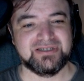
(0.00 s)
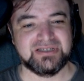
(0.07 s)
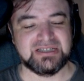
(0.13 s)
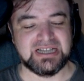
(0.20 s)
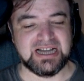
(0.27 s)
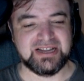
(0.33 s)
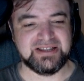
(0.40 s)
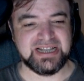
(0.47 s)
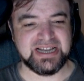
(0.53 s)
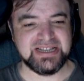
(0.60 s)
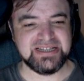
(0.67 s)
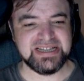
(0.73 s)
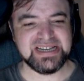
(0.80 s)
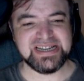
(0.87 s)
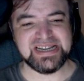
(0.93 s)
And the
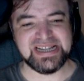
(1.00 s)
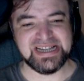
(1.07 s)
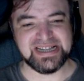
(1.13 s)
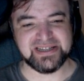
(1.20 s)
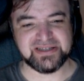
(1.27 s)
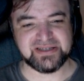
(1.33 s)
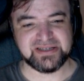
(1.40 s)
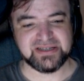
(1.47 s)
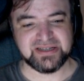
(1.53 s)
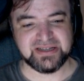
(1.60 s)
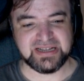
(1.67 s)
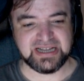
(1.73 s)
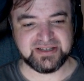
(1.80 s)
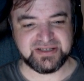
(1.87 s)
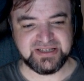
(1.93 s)
idea is
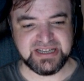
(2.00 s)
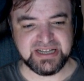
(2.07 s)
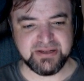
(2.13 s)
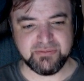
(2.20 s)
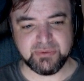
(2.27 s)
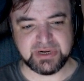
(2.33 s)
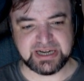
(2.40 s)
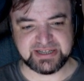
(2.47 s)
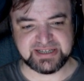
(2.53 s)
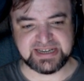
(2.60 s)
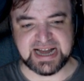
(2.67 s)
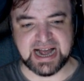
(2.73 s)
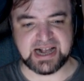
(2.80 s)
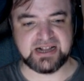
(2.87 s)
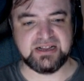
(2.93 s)
that, see, we're at an
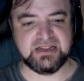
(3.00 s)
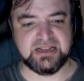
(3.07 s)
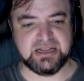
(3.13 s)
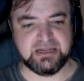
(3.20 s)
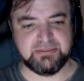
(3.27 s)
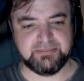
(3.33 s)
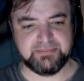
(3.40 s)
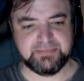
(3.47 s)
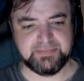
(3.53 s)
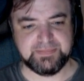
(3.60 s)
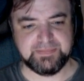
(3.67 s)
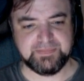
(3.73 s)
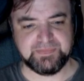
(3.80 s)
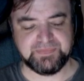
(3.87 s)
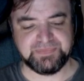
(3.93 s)
angle.
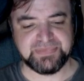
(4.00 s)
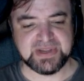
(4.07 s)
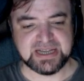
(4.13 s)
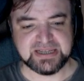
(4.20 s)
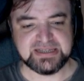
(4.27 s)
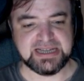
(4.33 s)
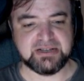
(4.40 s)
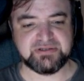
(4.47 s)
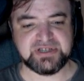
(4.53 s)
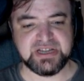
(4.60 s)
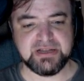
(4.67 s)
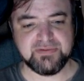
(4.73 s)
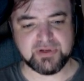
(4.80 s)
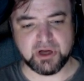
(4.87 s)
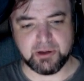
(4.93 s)
Now, say
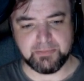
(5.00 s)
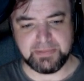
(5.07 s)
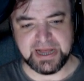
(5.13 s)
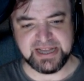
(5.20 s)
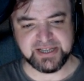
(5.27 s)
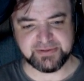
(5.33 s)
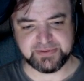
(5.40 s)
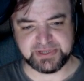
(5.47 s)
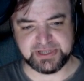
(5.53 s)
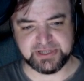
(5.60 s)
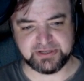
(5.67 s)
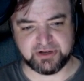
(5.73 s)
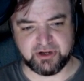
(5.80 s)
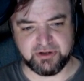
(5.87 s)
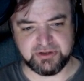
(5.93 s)
you've got a base which is
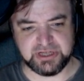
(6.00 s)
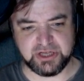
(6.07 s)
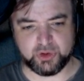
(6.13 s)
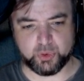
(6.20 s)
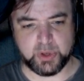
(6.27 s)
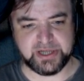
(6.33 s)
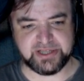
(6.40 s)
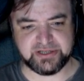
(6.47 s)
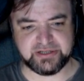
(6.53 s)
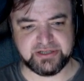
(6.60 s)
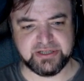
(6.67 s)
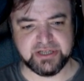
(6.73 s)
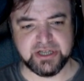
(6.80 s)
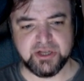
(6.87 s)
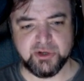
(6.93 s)
on the equator.
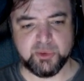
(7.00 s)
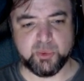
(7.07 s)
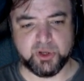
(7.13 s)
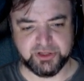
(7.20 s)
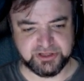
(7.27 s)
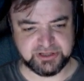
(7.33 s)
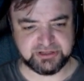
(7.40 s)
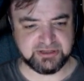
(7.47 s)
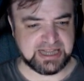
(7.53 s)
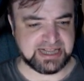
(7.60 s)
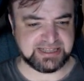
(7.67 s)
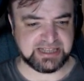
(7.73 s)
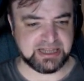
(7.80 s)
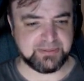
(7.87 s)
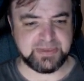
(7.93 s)
You want to land
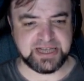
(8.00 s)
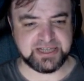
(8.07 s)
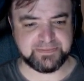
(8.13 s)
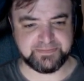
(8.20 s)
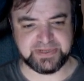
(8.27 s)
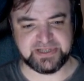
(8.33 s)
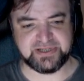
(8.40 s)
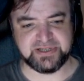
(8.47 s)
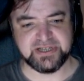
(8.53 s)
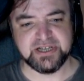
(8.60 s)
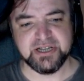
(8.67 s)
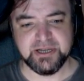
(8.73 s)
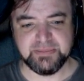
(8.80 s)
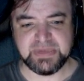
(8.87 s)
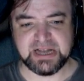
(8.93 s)
at the base, but
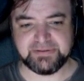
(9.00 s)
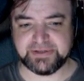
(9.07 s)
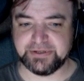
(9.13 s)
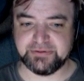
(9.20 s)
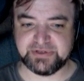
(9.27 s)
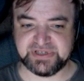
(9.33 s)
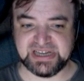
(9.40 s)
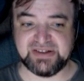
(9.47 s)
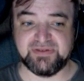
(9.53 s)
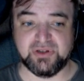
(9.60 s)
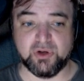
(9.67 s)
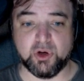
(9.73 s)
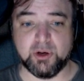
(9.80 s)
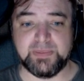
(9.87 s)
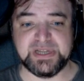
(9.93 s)
you may have to do several
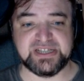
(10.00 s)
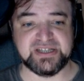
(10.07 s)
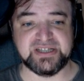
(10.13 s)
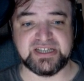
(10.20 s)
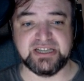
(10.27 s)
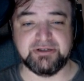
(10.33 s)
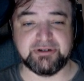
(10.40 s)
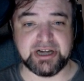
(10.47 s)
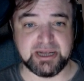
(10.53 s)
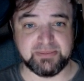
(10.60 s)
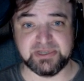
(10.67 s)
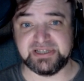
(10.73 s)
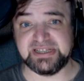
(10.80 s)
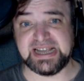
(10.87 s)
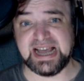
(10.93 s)
orbits until you're able
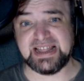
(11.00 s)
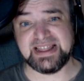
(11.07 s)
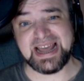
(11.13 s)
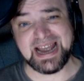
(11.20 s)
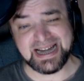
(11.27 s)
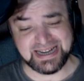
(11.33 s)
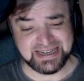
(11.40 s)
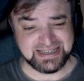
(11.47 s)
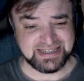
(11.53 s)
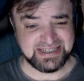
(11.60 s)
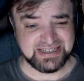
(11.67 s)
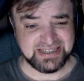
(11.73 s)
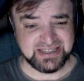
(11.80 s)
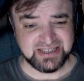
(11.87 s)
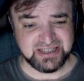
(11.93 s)
to get there.
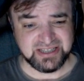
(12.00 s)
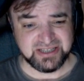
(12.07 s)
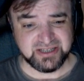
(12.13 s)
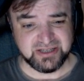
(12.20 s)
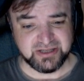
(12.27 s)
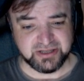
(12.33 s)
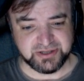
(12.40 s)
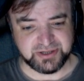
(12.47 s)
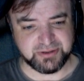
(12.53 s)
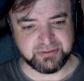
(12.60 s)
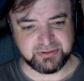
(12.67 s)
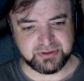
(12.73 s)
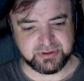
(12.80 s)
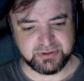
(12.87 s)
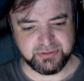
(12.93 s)
So
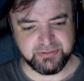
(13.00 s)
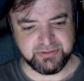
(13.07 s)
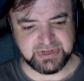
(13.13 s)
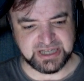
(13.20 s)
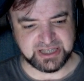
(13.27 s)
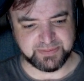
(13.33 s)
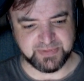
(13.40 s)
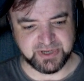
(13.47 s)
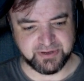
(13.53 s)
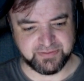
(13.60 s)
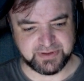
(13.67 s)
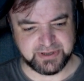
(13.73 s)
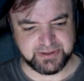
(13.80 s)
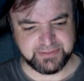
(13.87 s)
do this maneuver.